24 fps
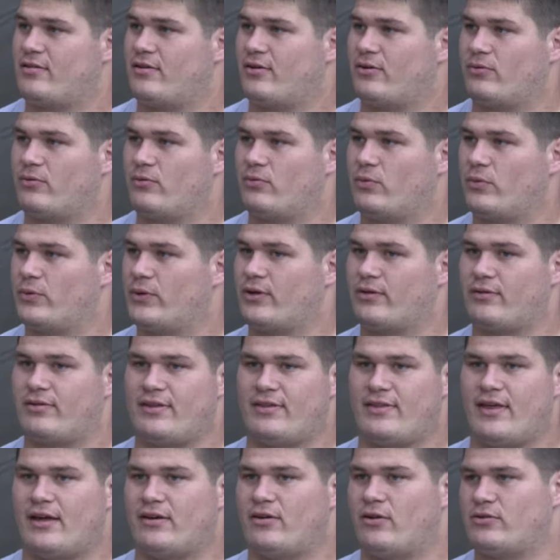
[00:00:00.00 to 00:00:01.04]
you know, when we
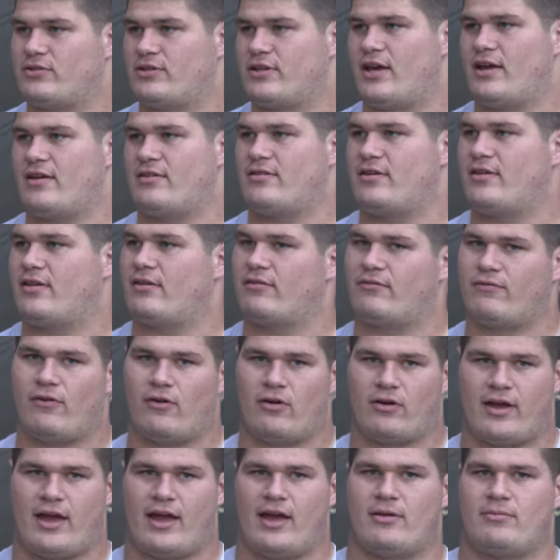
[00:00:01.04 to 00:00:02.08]
see that in OTA, see that in
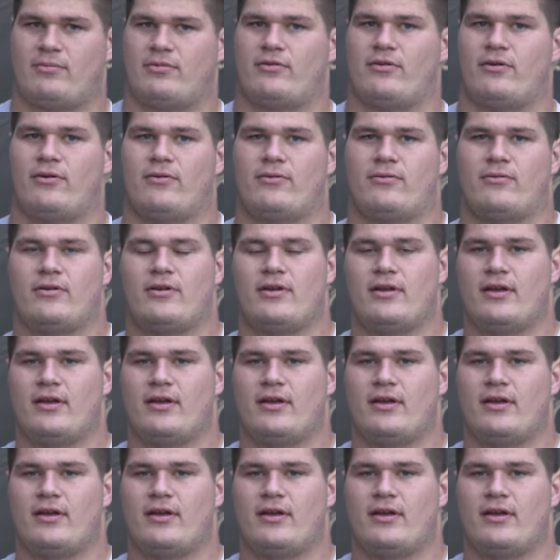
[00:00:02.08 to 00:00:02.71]
fall camp, so.